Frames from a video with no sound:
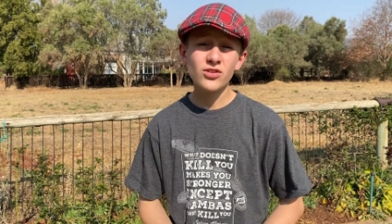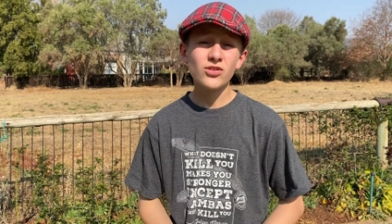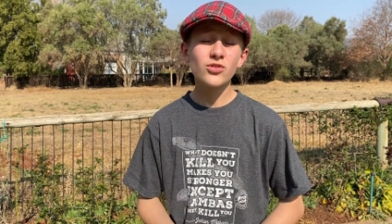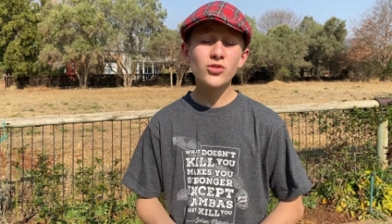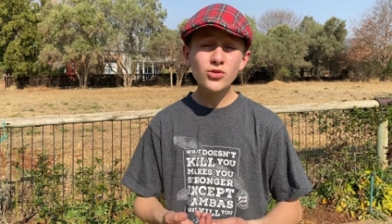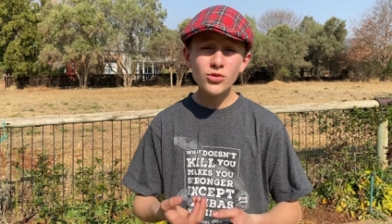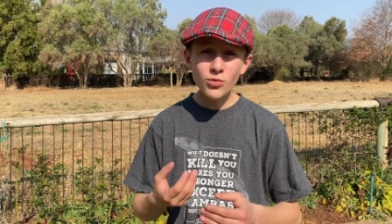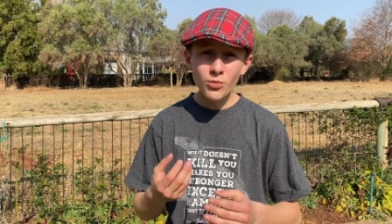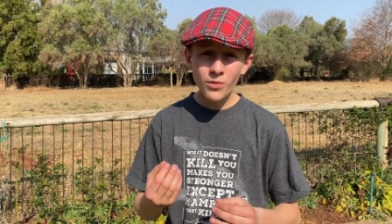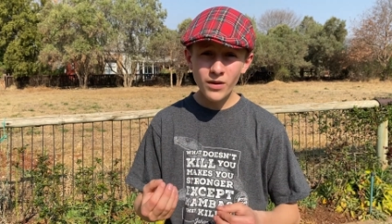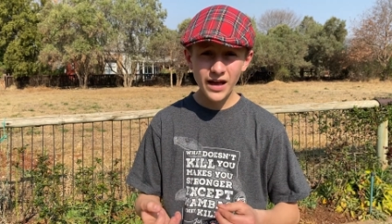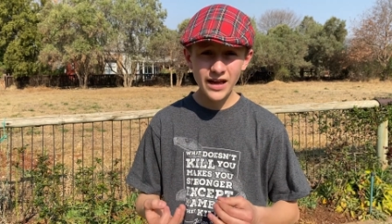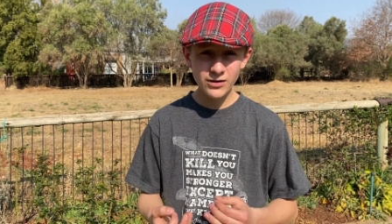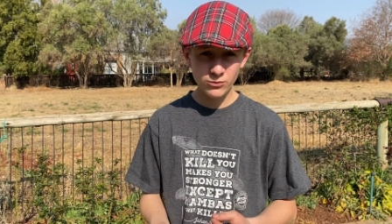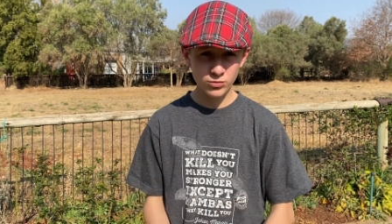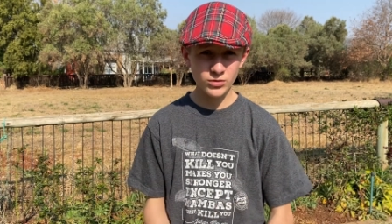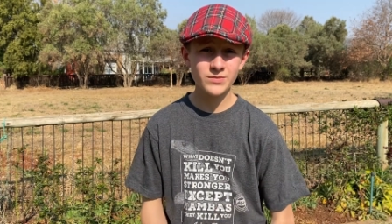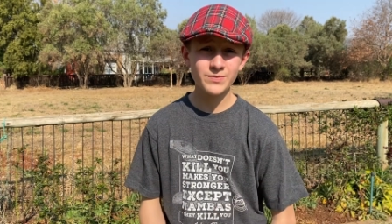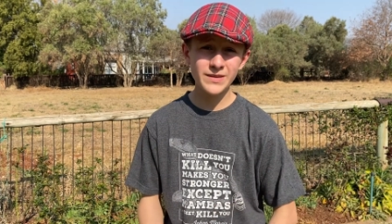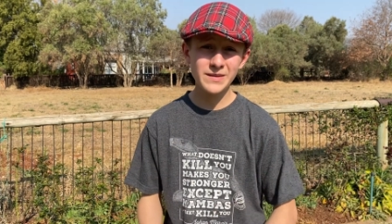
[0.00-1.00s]
Your mind
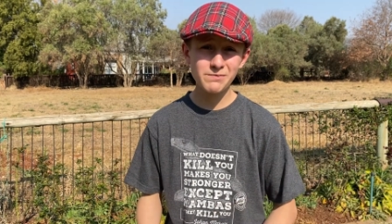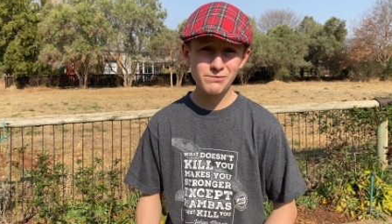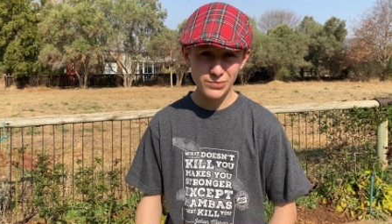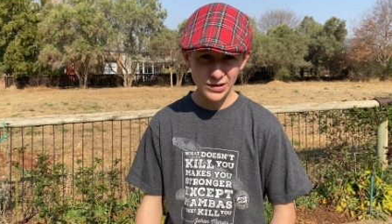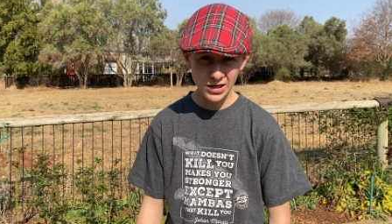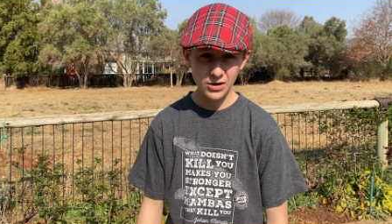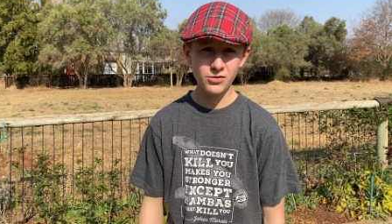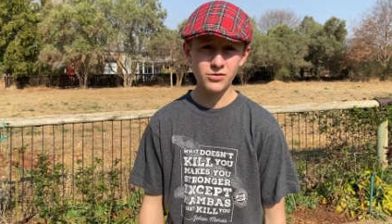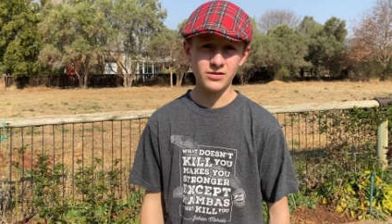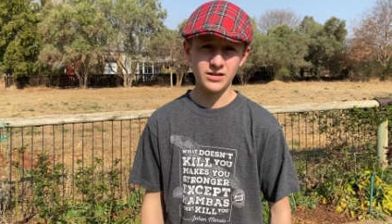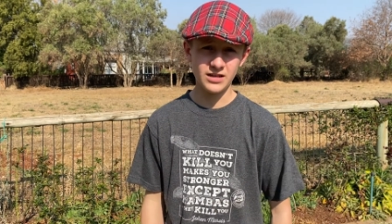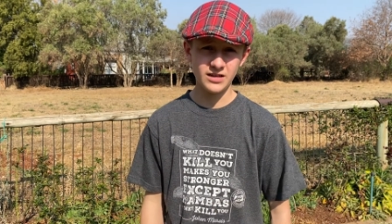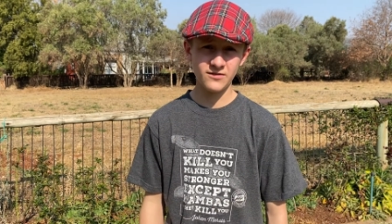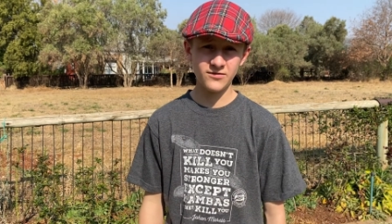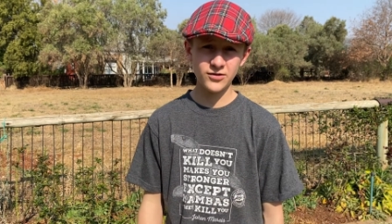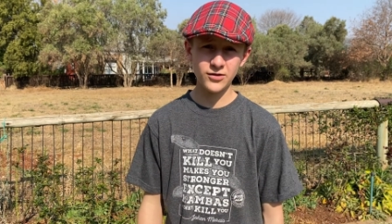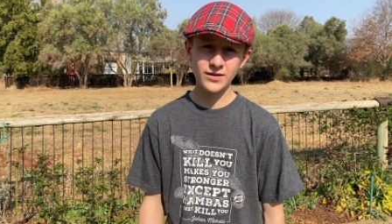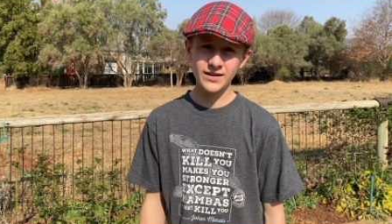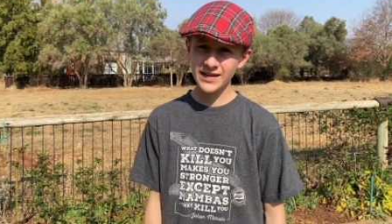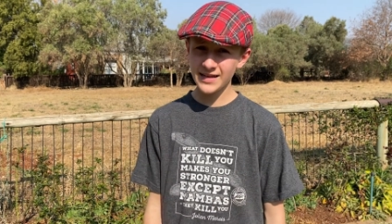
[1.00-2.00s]
will be blown if
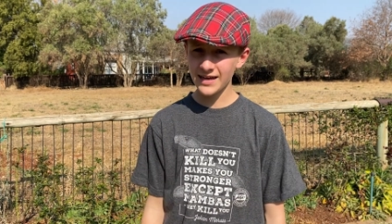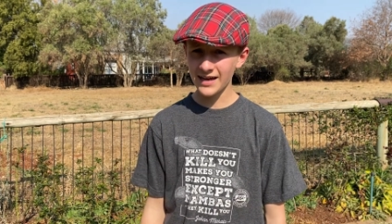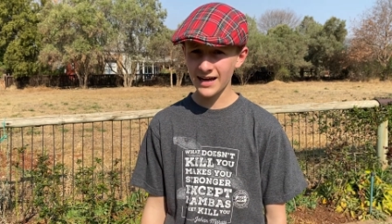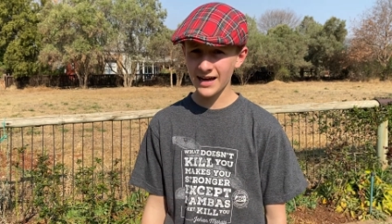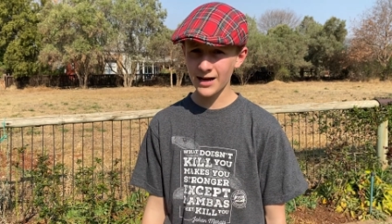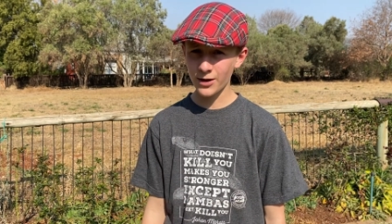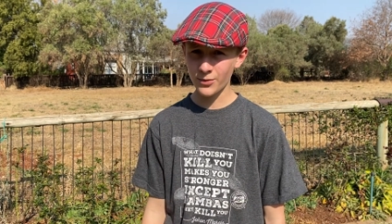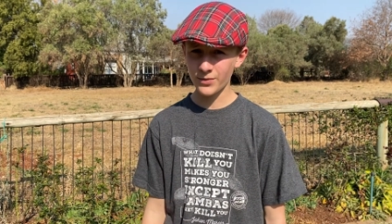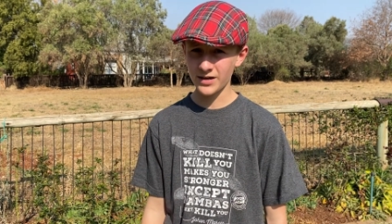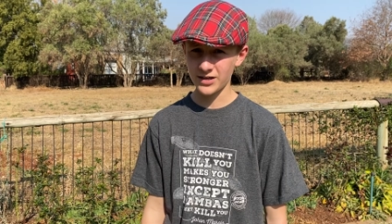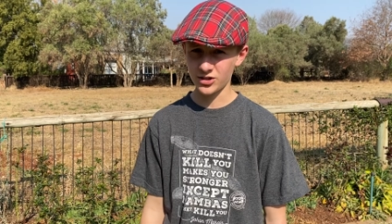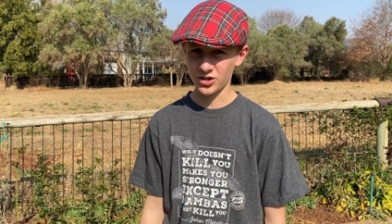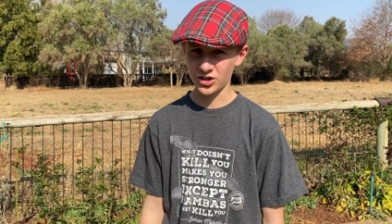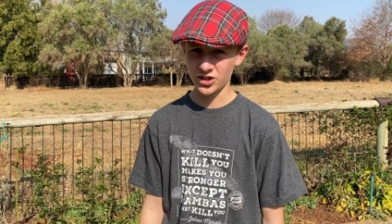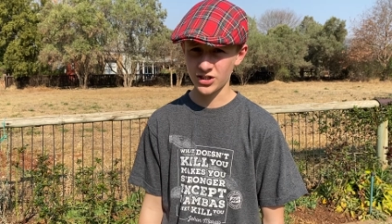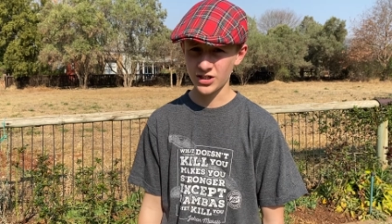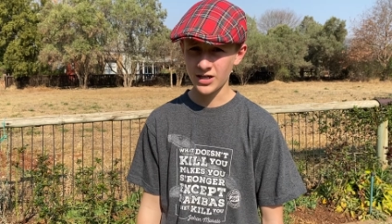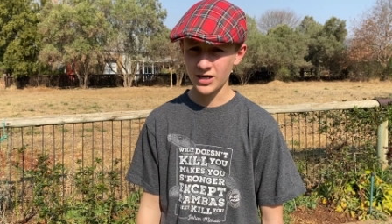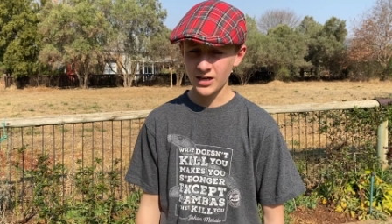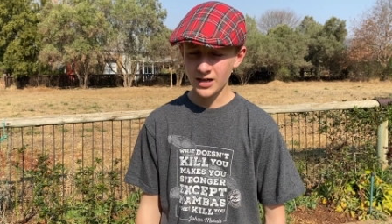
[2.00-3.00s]
you hear how much
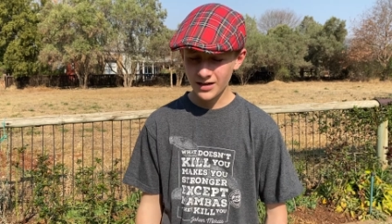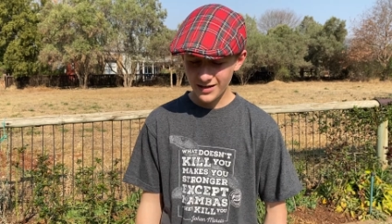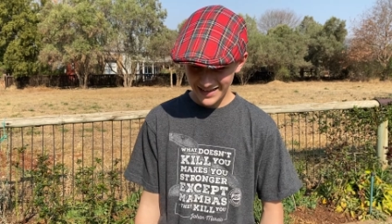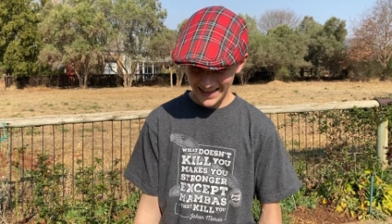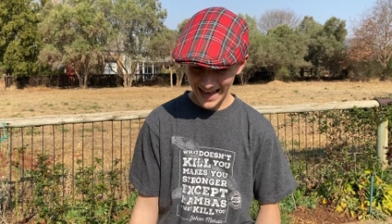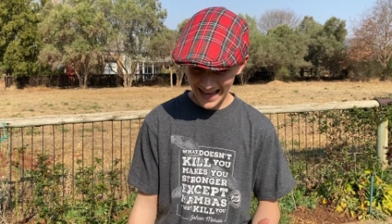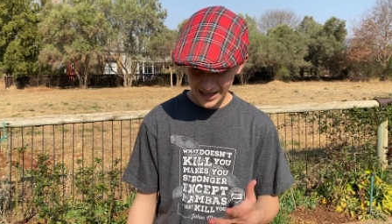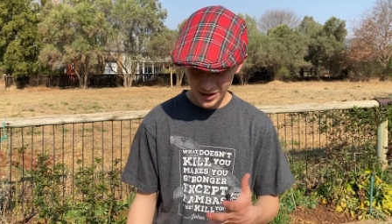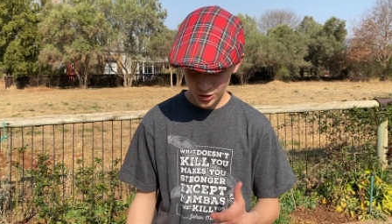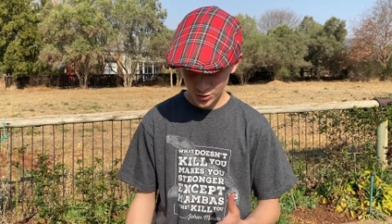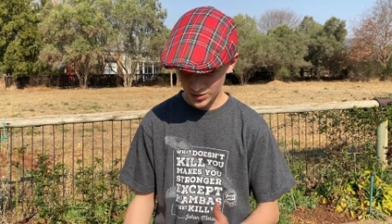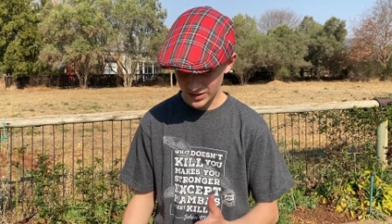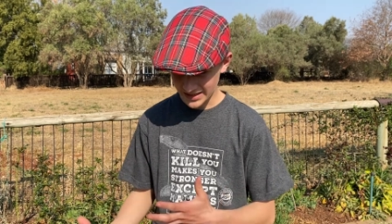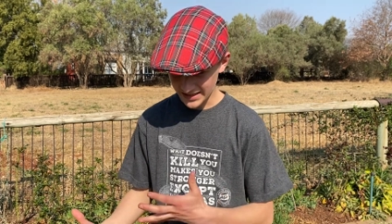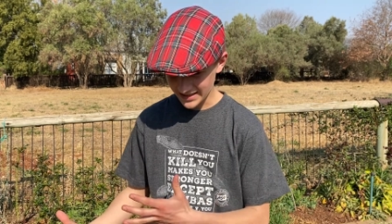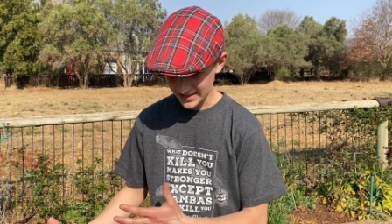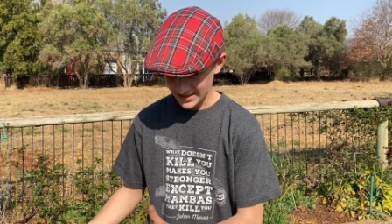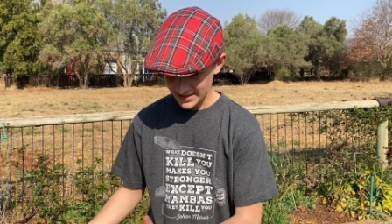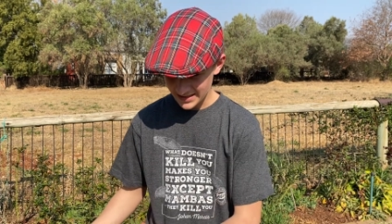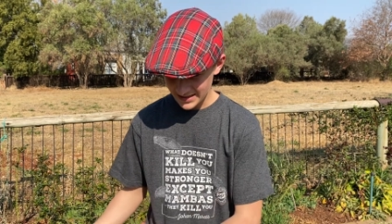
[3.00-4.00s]

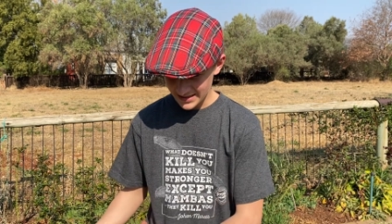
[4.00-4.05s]
actually